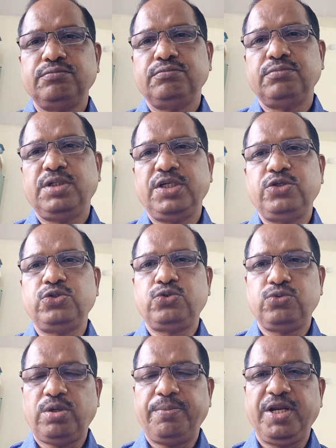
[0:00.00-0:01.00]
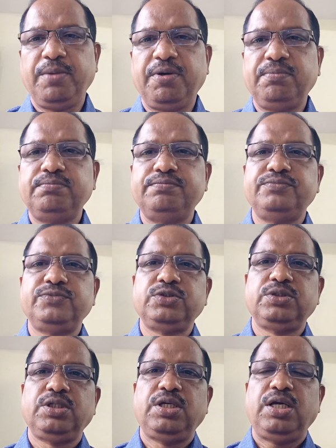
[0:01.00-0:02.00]
reduced to the minimum,
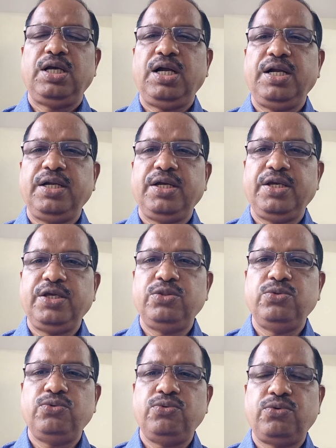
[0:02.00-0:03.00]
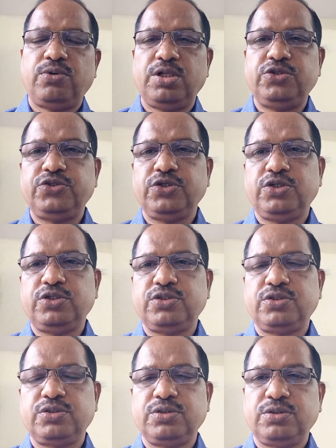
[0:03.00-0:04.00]
and Hindu
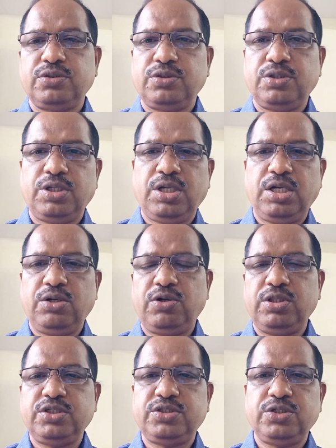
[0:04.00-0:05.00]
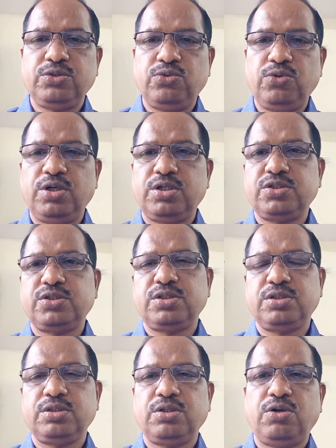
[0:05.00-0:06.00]
cultures and all these things,
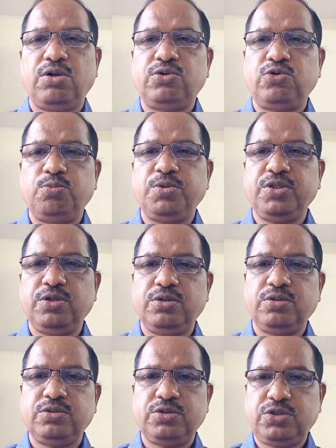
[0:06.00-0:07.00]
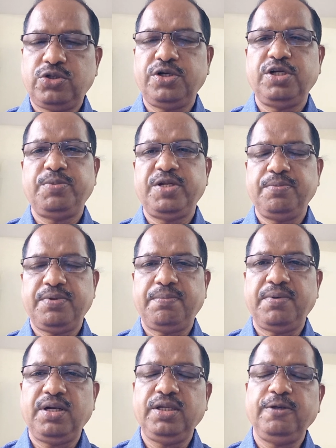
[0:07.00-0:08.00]
rulers, all to be the studied very
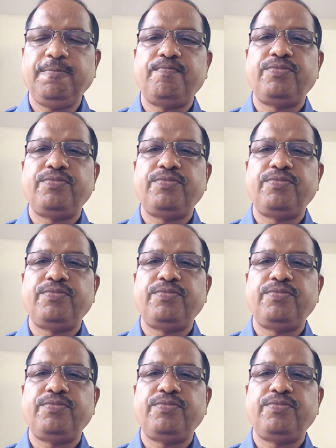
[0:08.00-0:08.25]
properly,